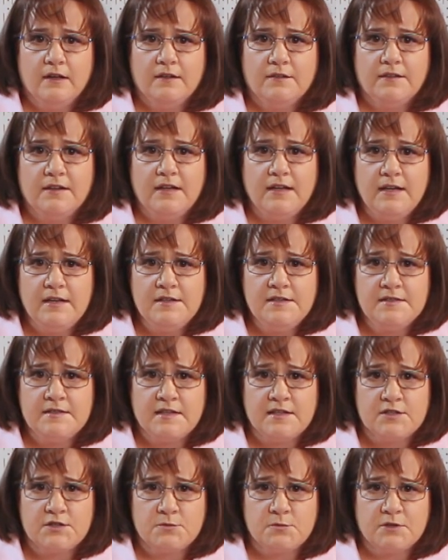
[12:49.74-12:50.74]
The
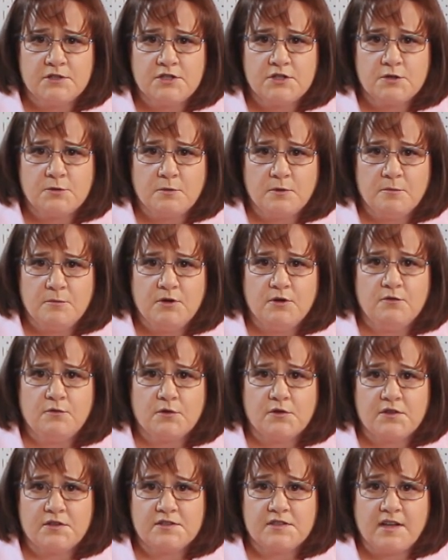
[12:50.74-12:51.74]
easiest ones to remove
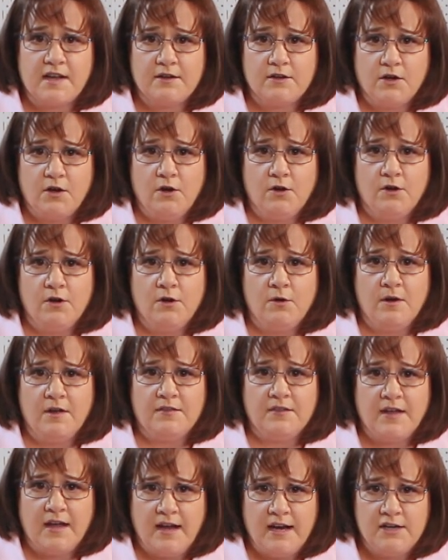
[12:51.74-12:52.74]
were the Zykoto and
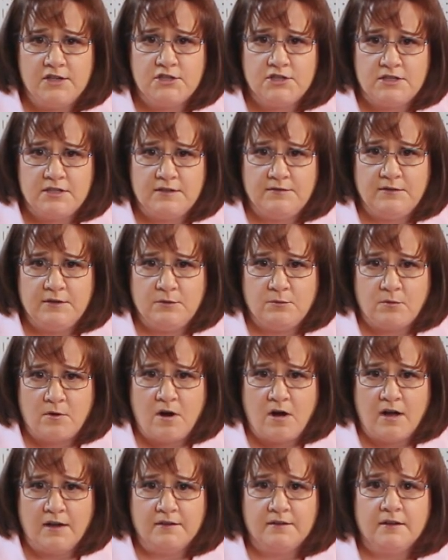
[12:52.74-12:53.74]
the HDV
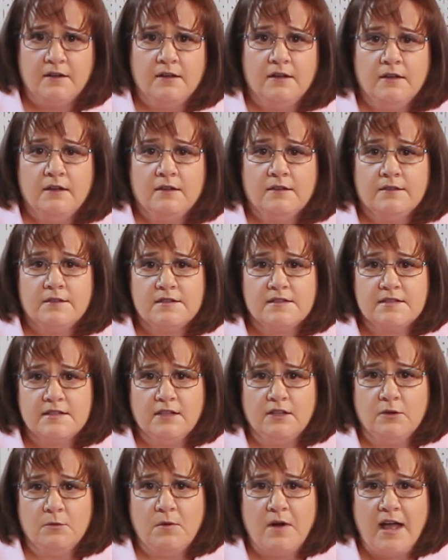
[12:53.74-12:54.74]
Ront, the
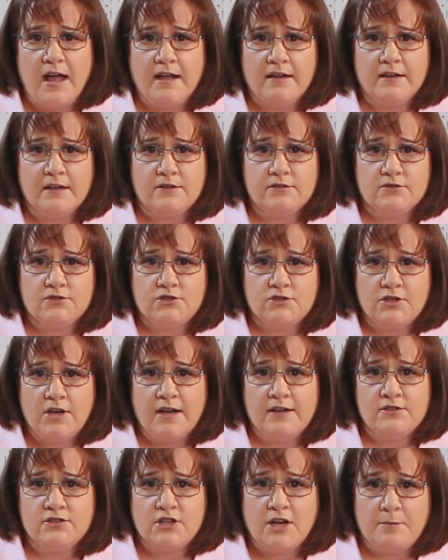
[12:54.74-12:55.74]
Silhouette,
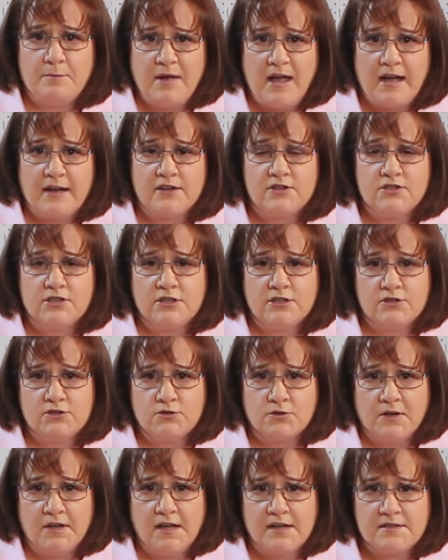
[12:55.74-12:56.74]
J&J packaging, and
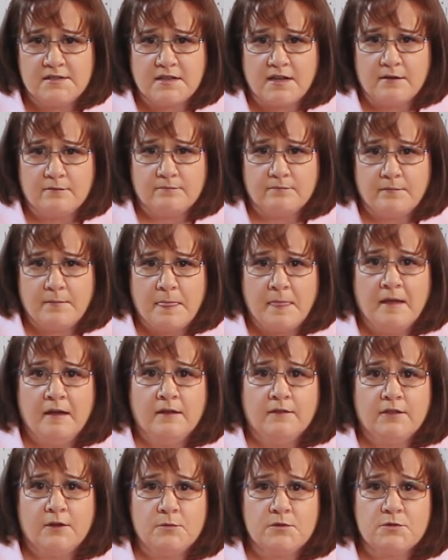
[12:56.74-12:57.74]
Joyeza.
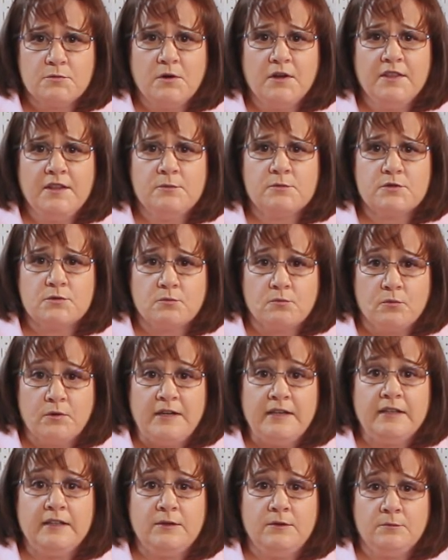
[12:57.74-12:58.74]
There was one that was
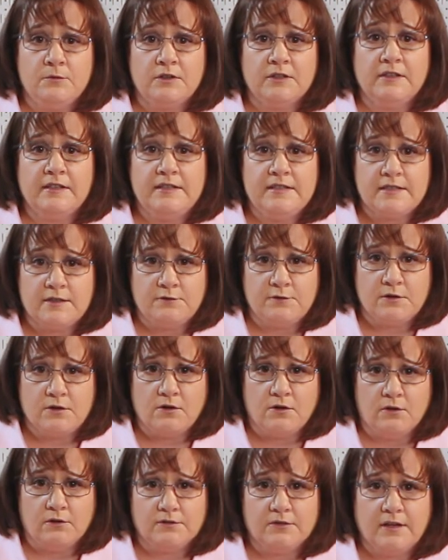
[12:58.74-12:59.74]
really, really
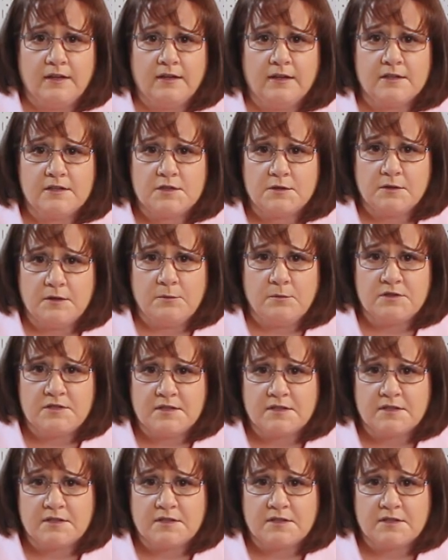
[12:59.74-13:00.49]
difficult, and it was